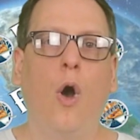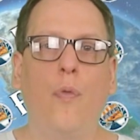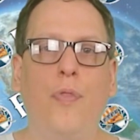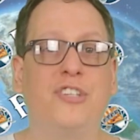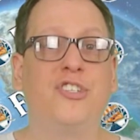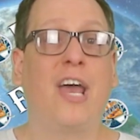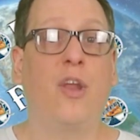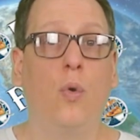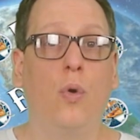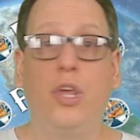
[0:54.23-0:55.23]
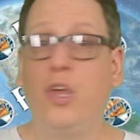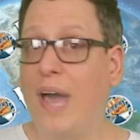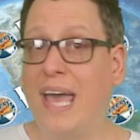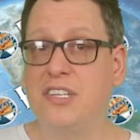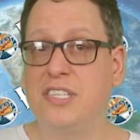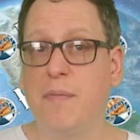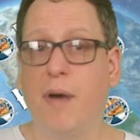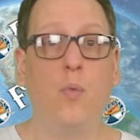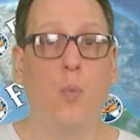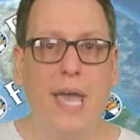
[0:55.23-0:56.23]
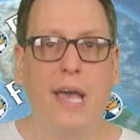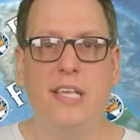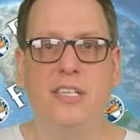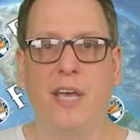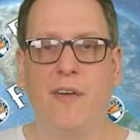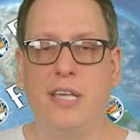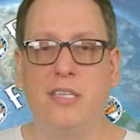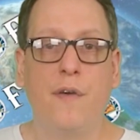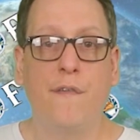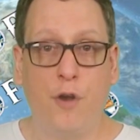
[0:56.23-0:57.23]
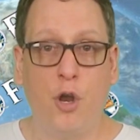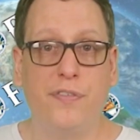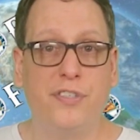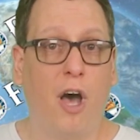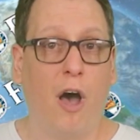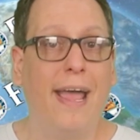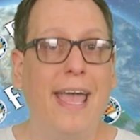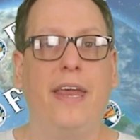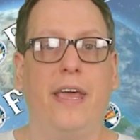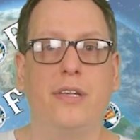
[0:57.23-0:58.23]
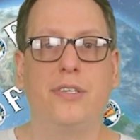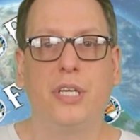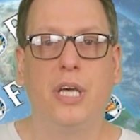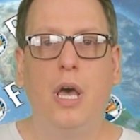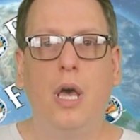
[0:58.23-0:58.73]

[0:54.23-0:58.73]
On this channel, you'll get to see my weekly series, Flerfs Are Idiots,